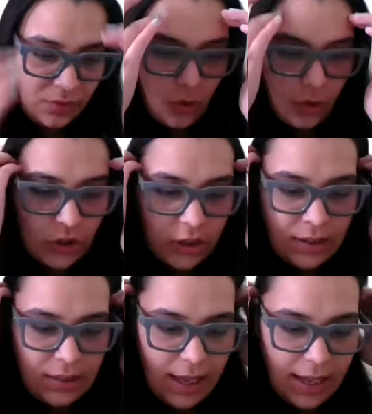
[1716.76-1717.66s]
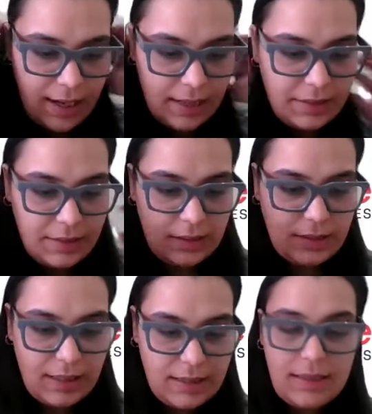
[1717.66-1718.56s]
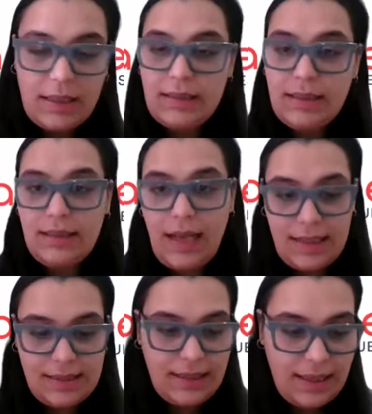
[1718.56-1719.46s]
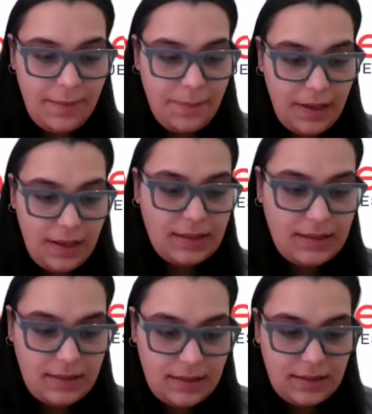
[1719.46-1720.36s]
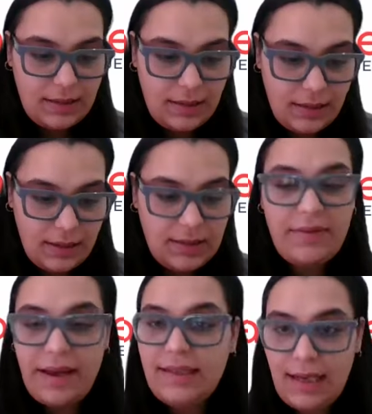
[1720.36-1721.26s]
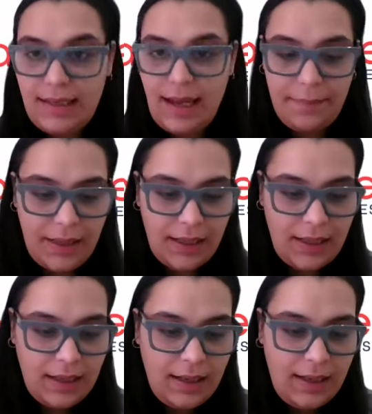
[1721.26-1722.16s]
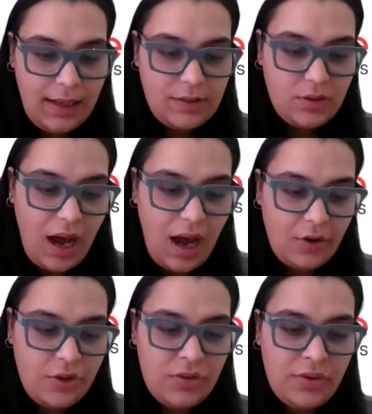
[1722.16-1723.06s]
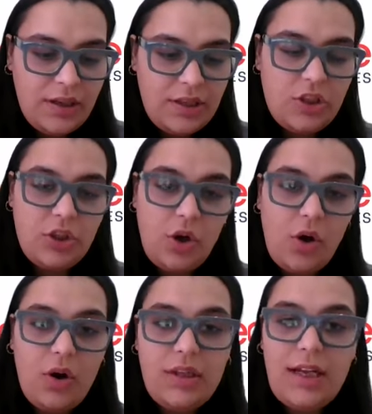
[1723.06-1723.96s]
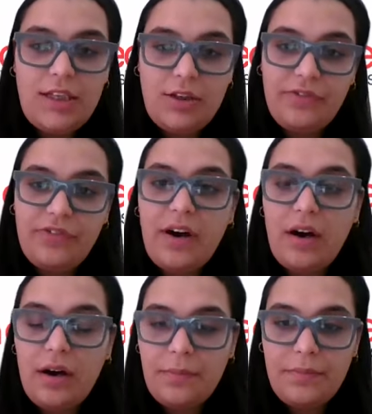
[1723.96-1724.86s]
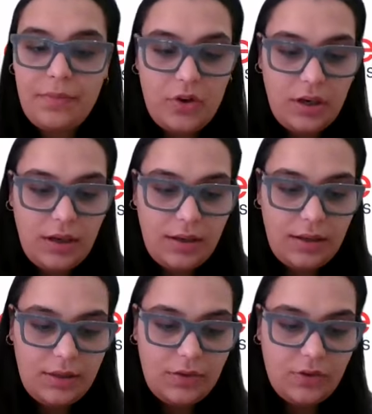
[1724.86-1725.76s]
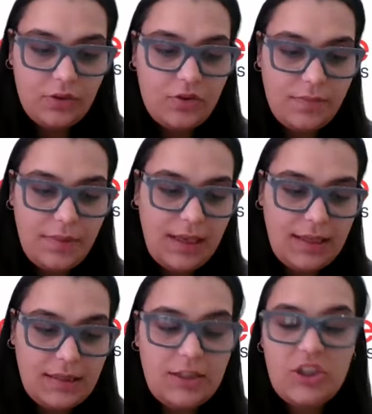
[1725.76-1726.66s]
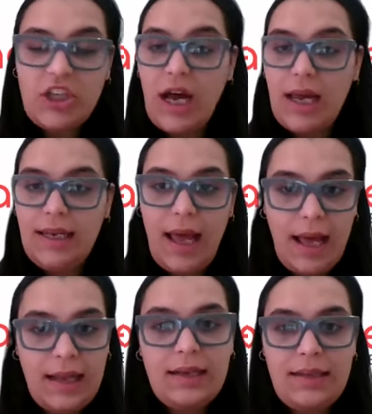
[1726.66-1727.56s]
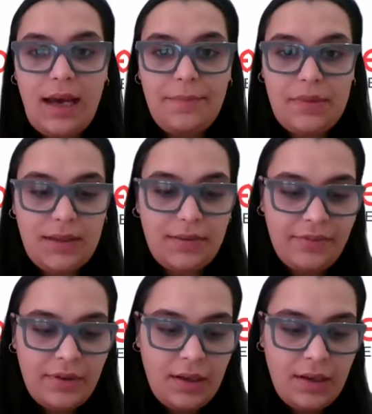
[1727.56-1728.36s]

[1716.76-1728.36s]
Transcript: Coaching and consulting landscape is very dynamic. So how do you ensure that your firm, remains agile and adaptive